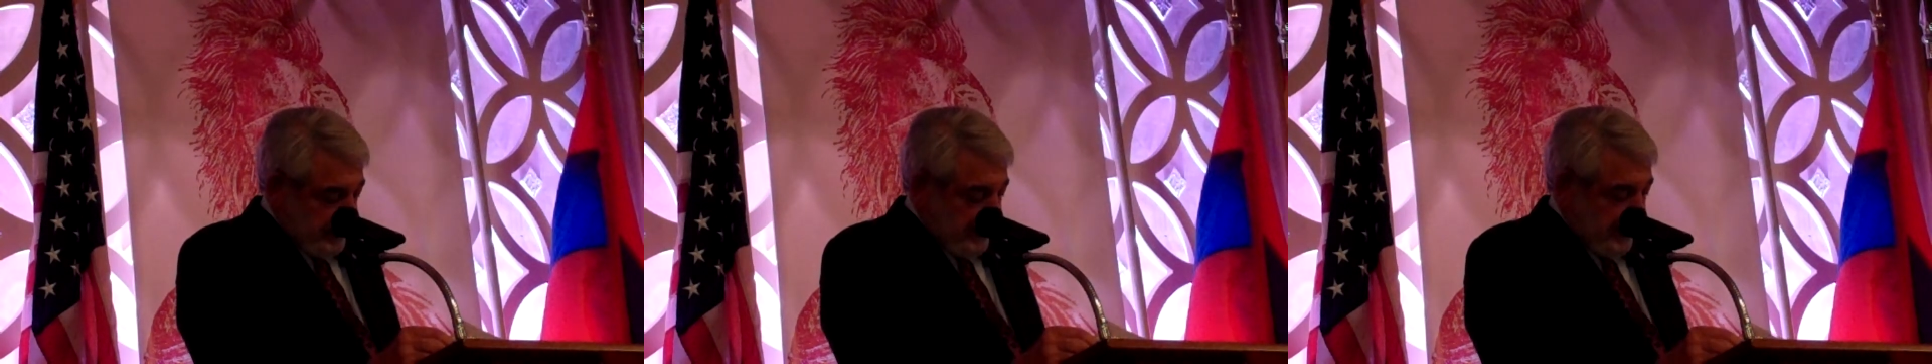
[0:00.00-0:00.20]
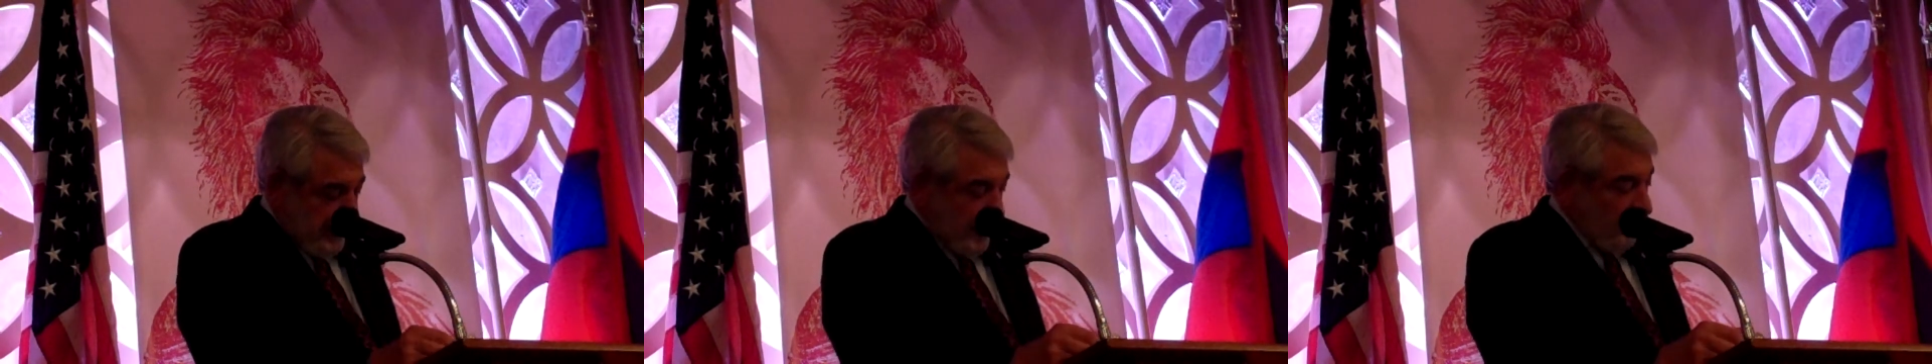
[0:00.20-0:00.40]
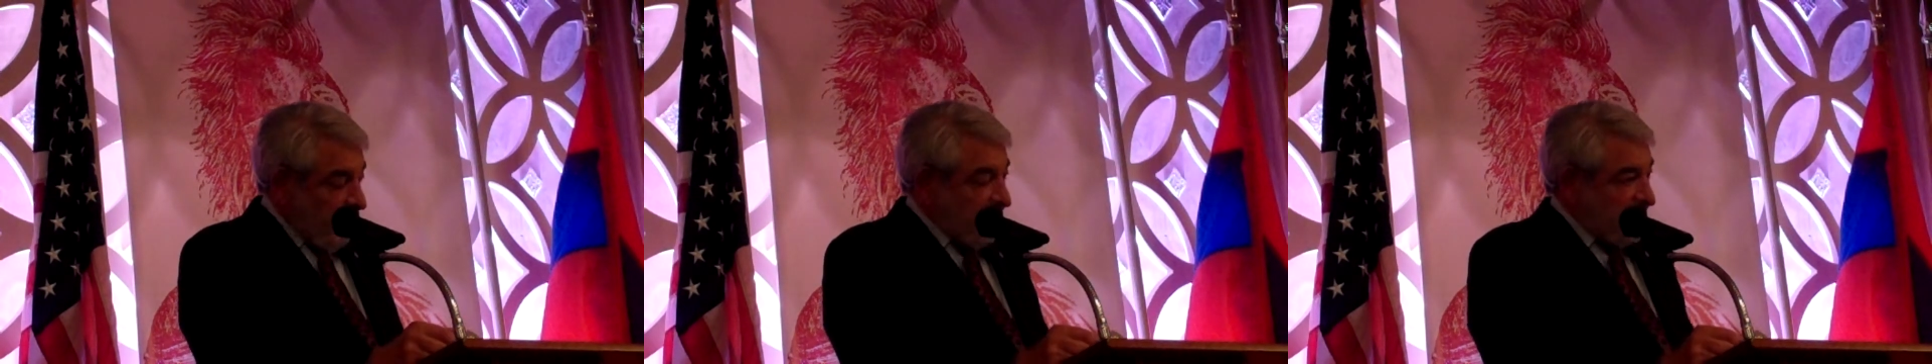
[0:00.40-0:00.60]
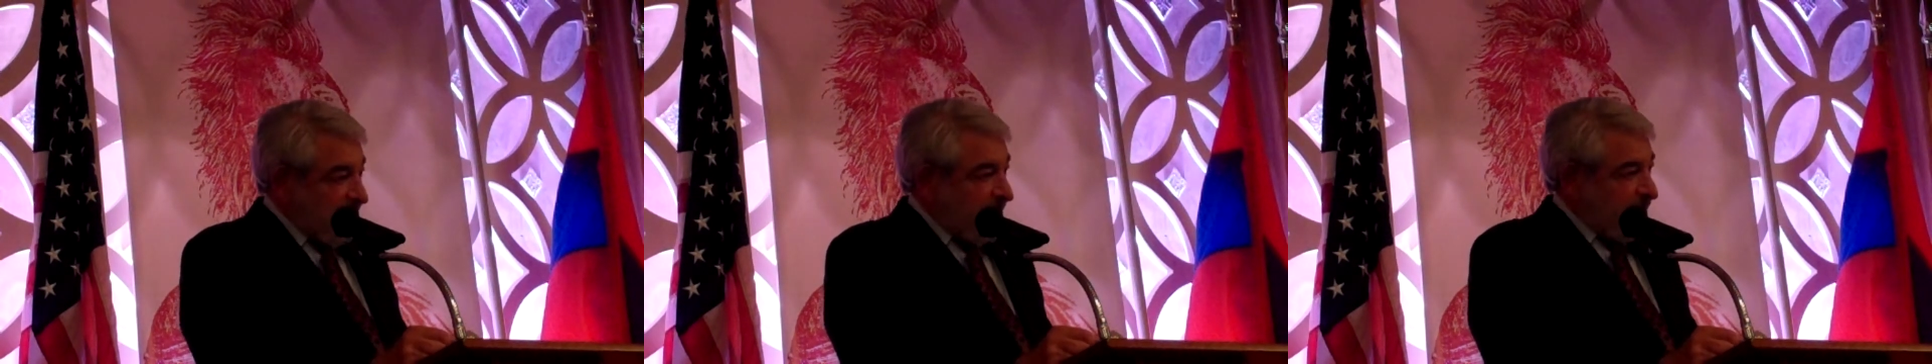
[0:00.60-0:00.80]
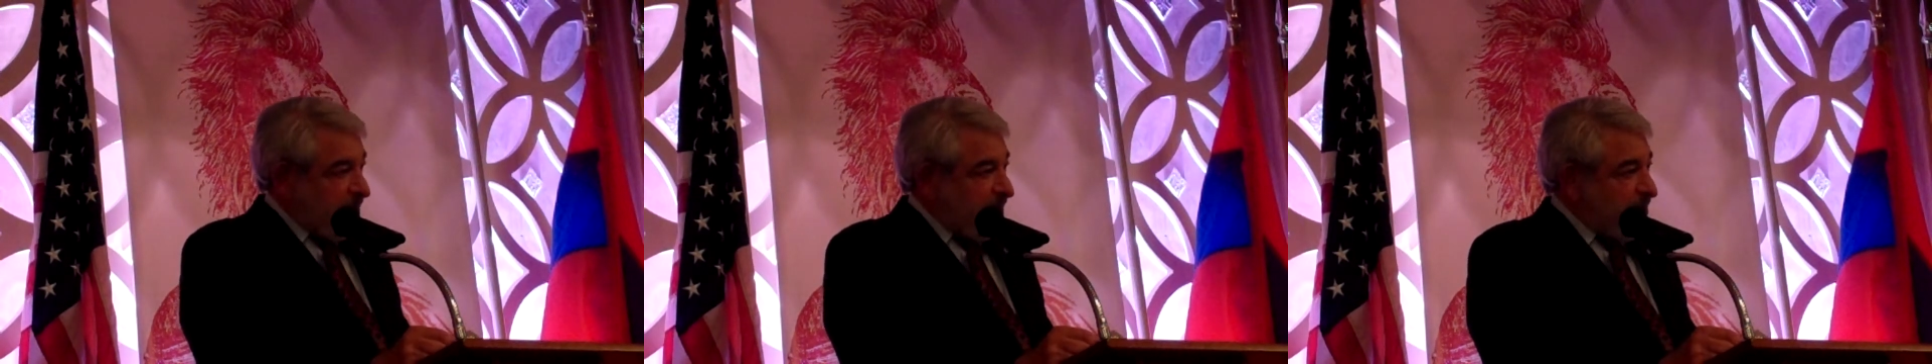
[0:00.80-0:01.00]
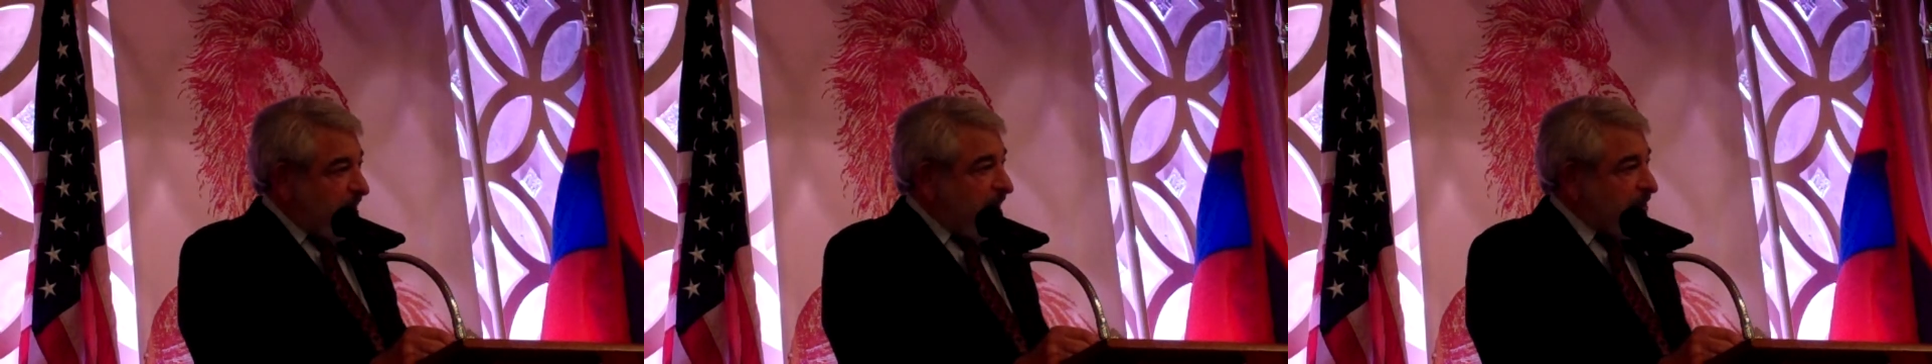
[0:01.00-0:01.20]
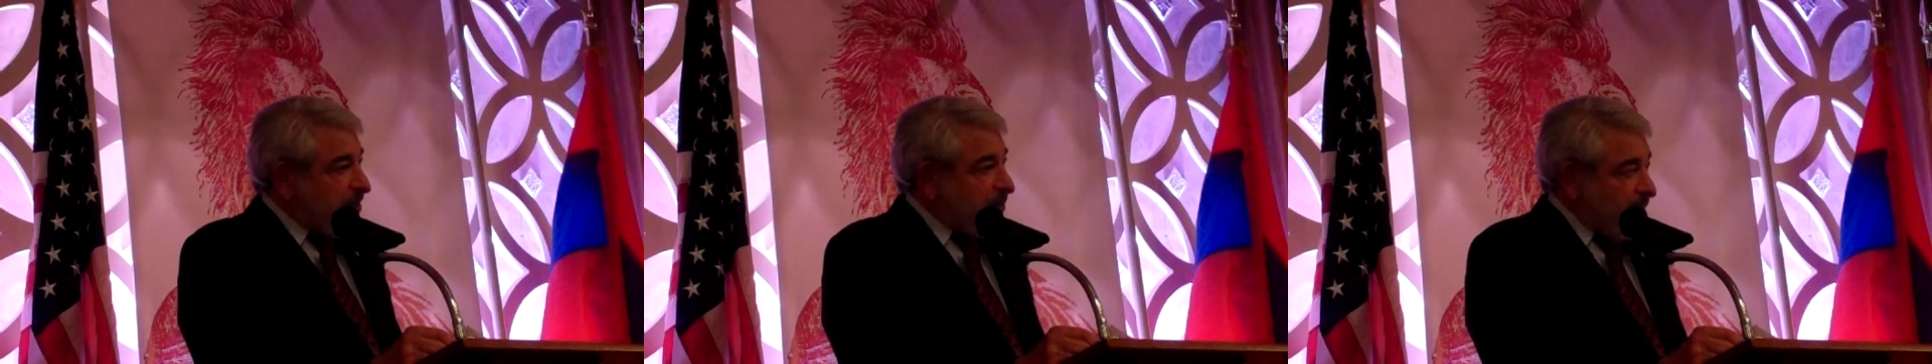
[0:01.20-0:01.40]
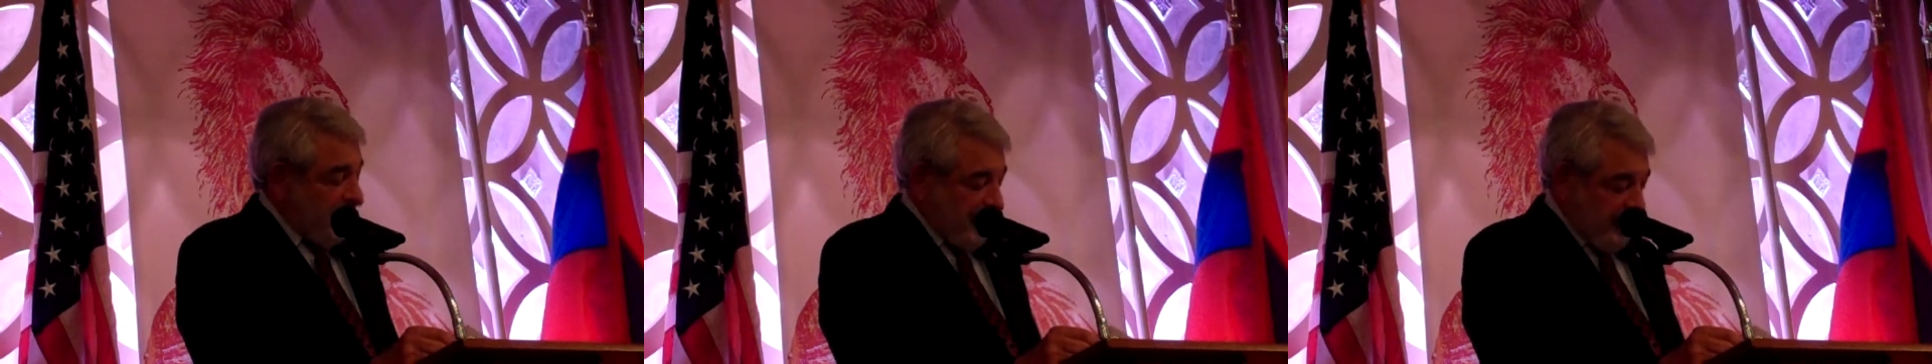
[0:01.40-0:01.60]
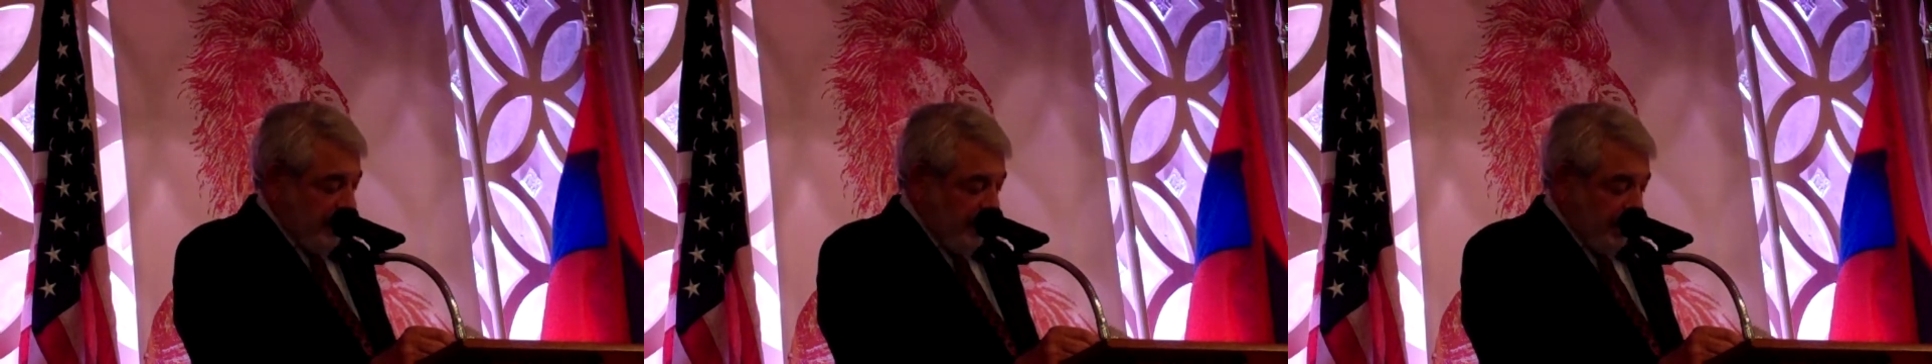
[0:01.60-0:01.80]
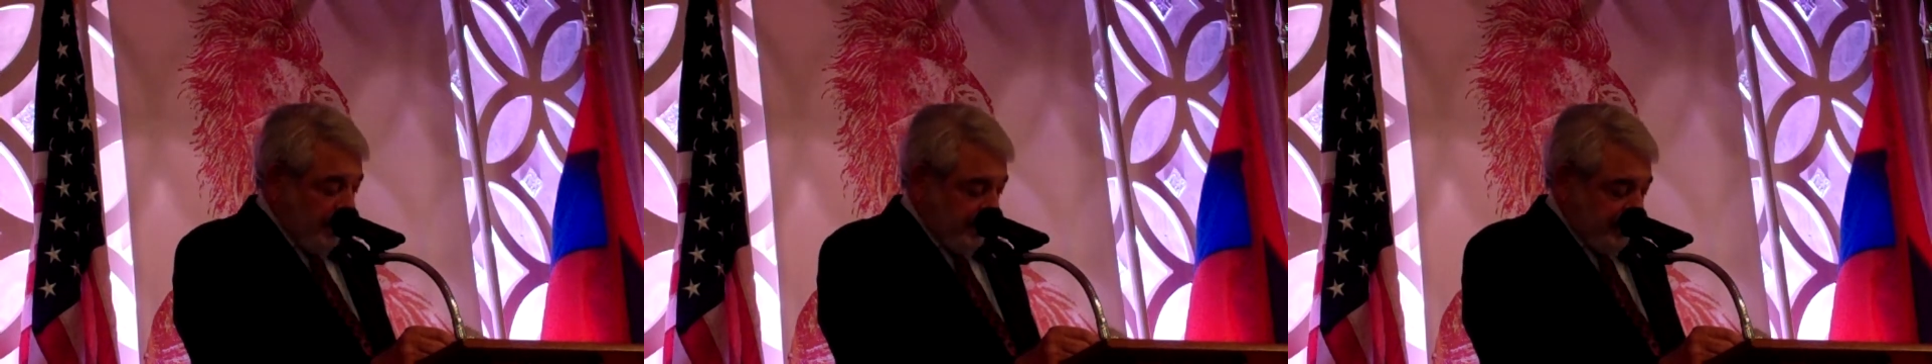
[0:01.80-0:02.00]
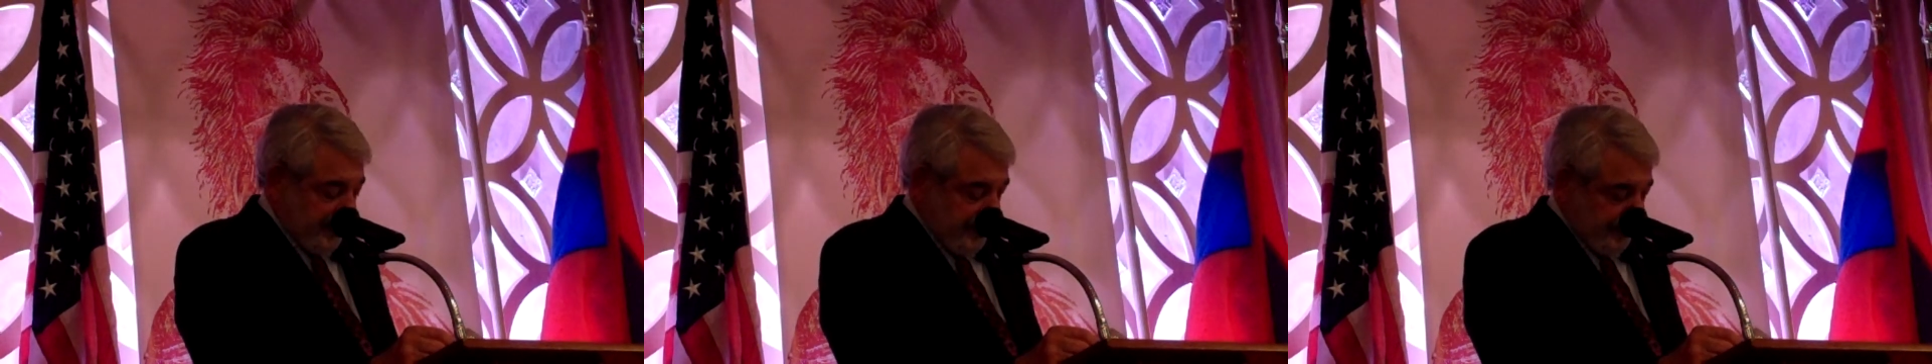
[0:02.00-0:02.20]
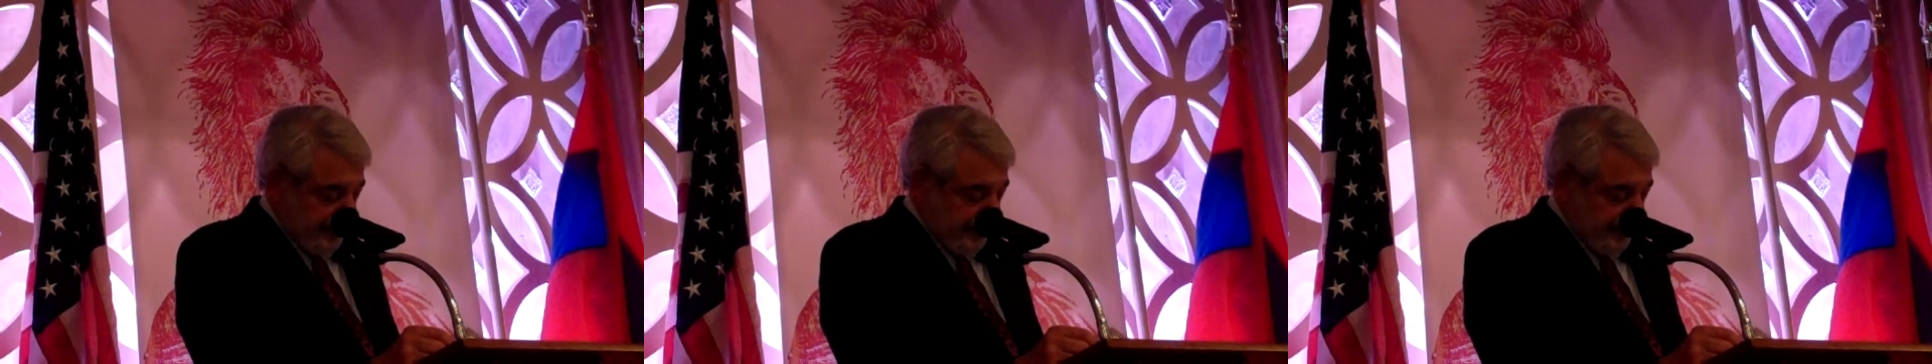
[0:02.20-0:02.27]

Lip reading: And then we set the date to play golf.